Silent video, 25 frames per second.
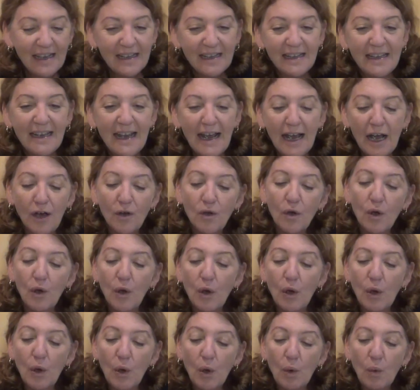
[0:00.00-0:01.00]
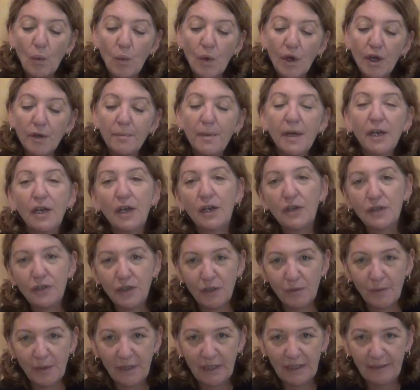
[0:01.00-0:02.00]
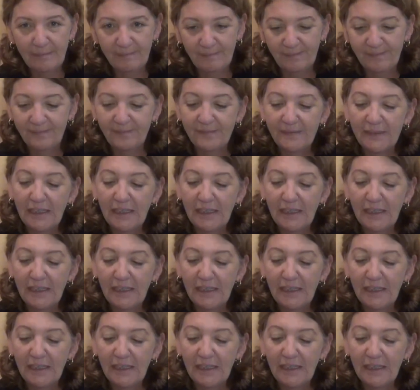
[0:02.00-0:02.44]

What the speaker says: Now, what am I going to do with them?